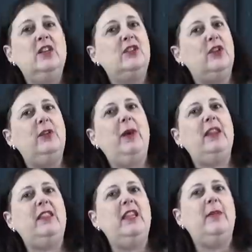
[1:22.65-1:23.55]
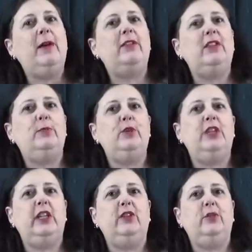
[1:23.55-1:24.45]
So you might think about this
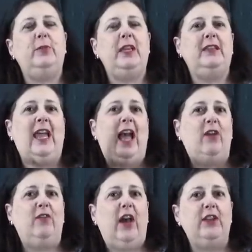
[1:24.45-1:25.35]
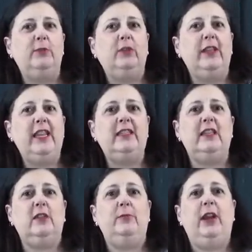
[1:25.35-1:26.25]
particular piece, how valuable is
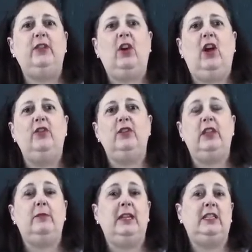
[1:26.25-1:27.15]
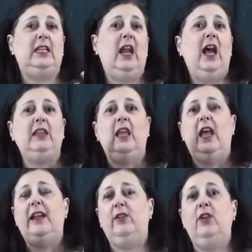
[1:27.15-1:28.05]
it compared to others that you might see
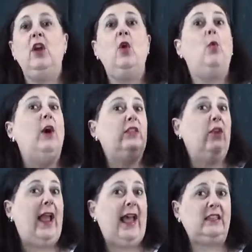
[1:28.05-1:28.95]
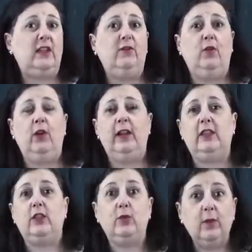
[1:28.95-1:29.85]
online or what they're asking for it
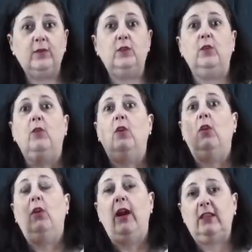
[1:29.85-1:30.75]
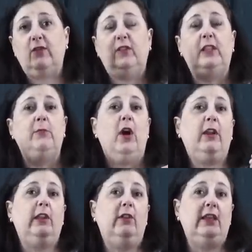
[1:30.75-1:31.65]
at the thrift store or at the flea
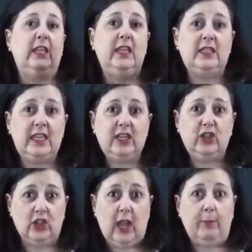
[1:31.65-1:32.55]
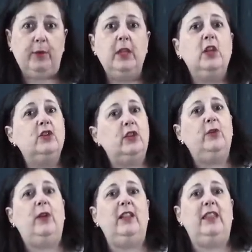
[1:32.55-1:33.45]
market or at the antique shop. So
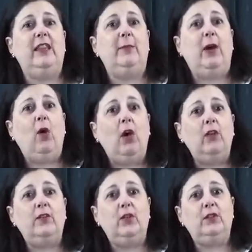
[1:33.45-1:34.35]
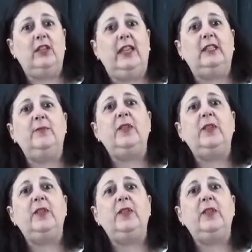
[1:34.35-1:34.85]
you want to think about all of those things.